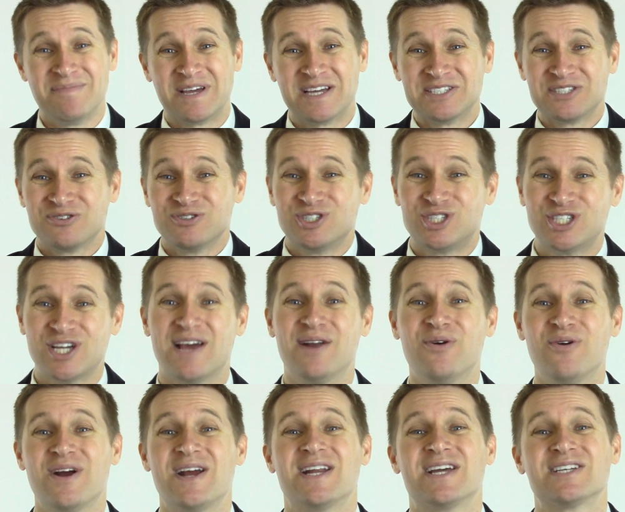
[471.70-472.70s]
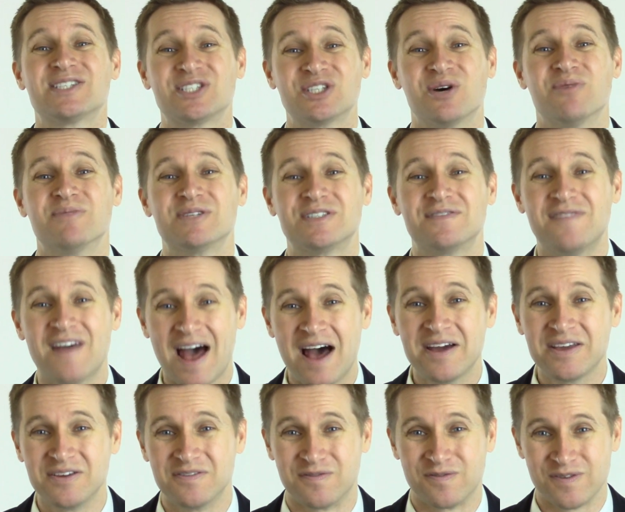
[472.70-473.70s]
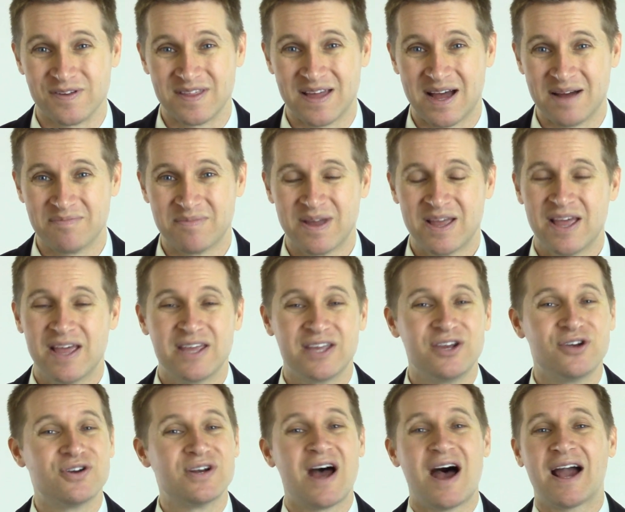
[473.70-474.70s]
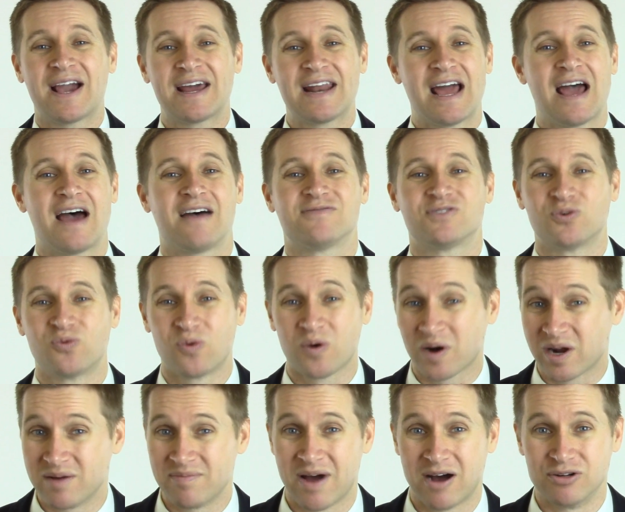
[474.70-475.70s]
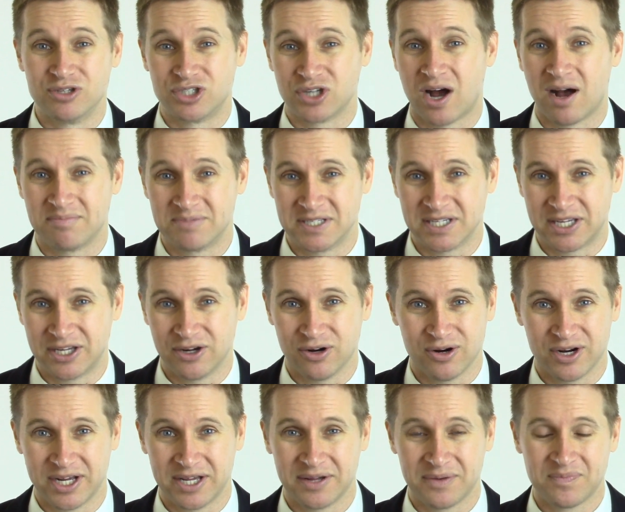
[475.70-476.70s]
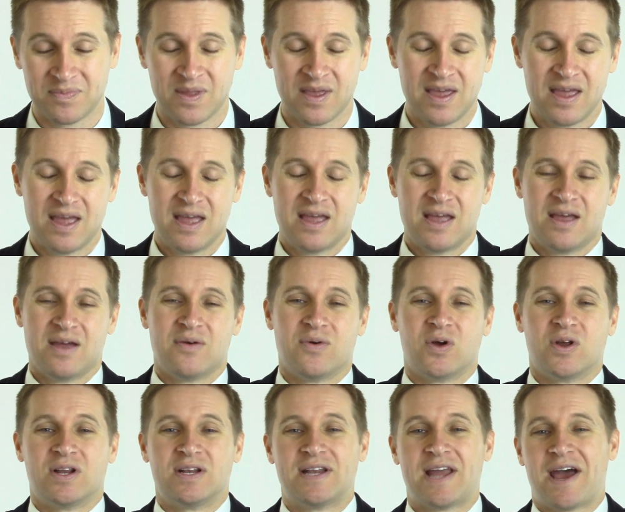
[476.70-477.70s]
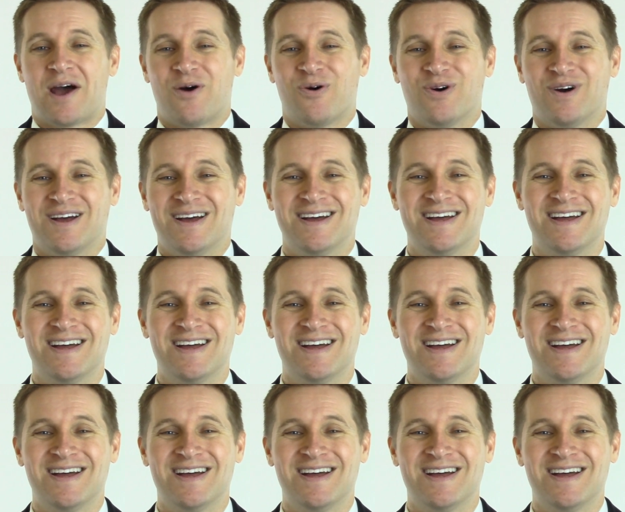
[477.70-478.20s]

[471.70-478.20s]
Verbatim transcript: because you're generating so much value for them. You're not going to have to worry about job security. Now,